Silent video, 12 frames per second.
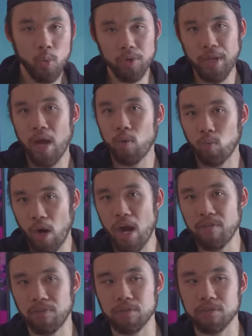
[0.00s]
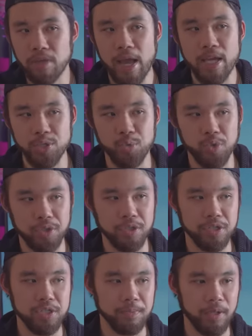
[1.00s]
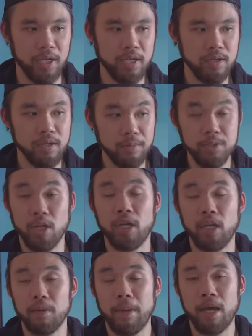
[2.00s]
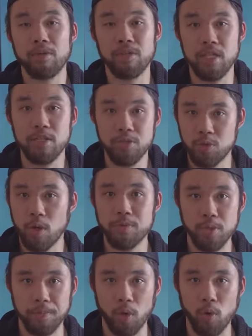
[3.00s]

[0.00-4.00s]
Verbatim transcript: Well, not rival, as we'll explain. I'm talking about the Stormtrooper